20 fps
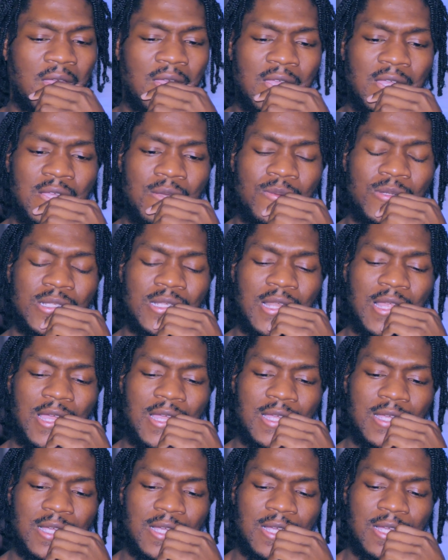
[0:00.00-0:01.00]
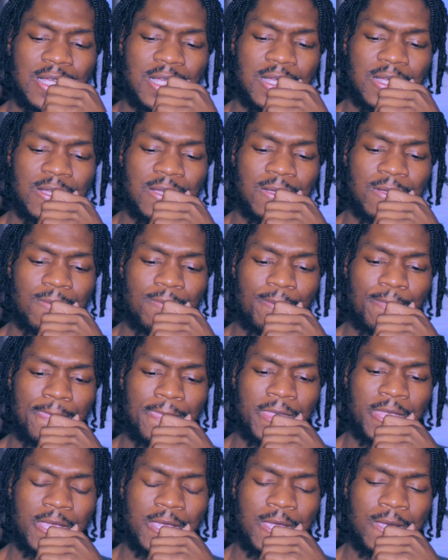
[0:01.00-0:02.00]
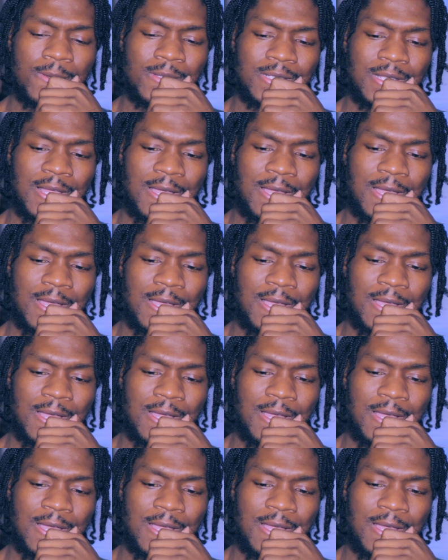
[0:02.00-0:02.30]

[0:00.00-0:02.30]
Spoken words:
and he was like, man, he was